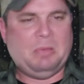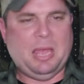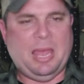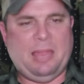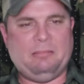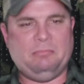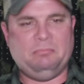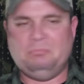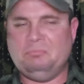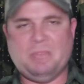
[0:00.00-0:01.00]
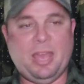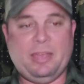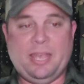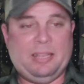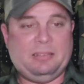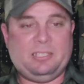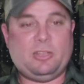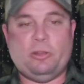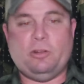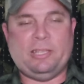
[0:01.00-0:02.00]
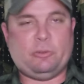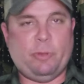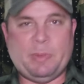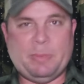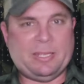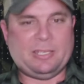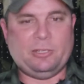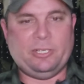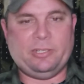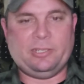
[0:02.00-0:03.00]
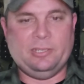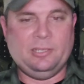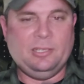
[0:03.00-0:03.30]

and yeah, it's got nice grippy bits on it,